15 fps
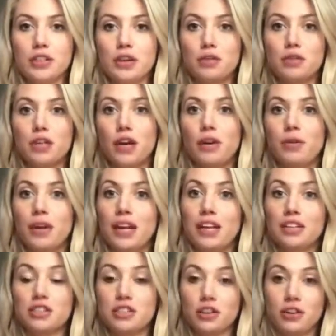So toning
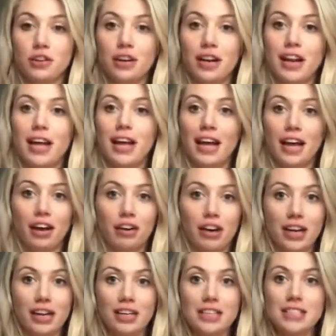certain
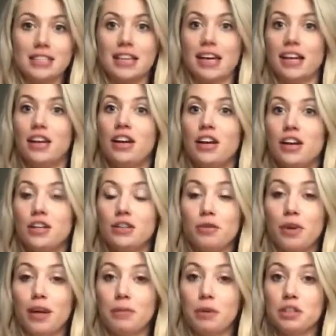areas, like
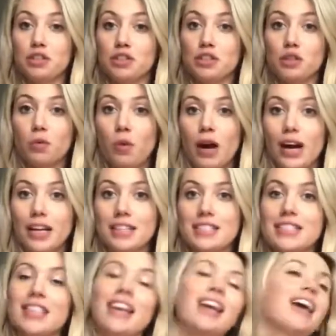doing a bunch of squats